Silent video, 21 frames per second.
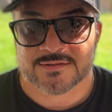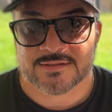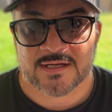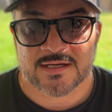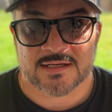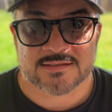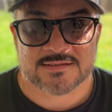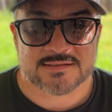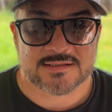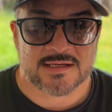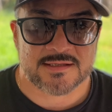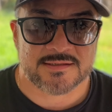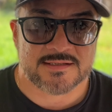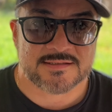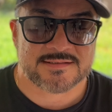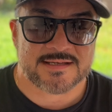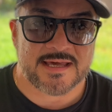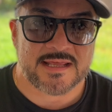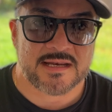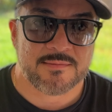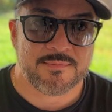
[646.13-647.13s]
thoughts on
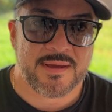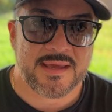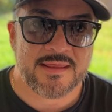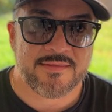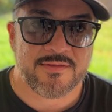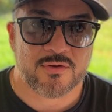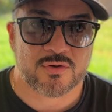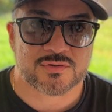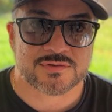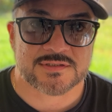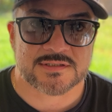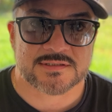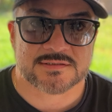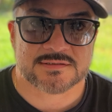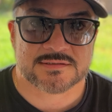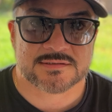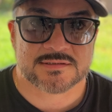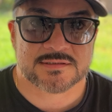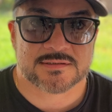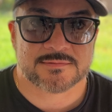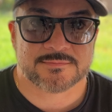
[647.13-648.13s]
this Atabey
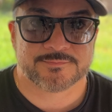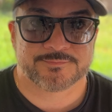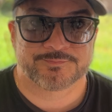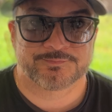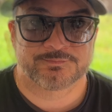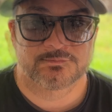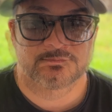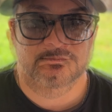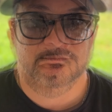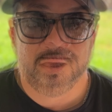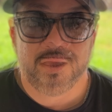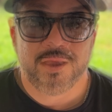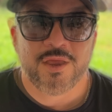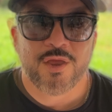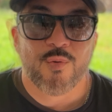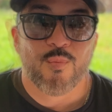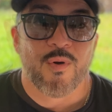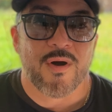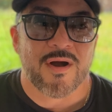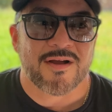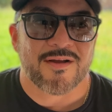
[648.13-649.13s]
Dioses.
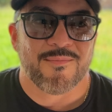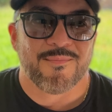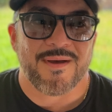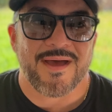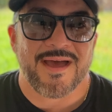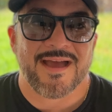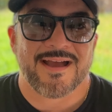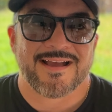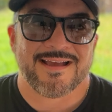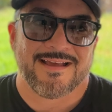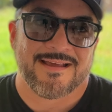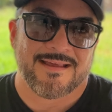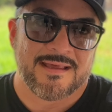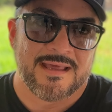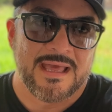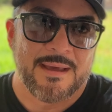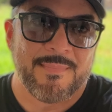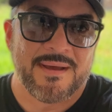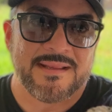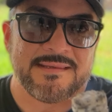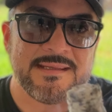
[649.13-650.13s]
Welcome back.
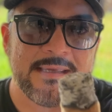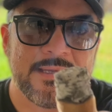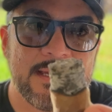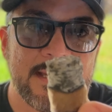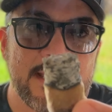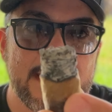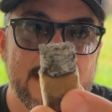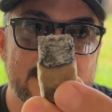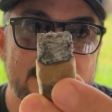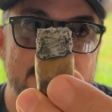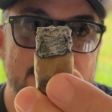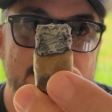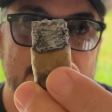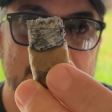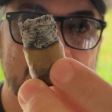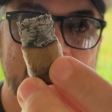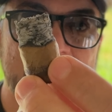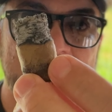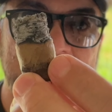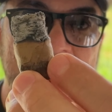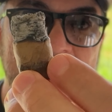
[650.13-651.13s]
I'm at the
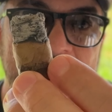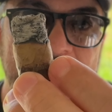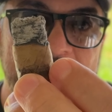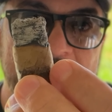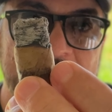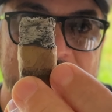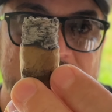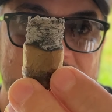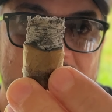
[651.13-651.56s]
end of this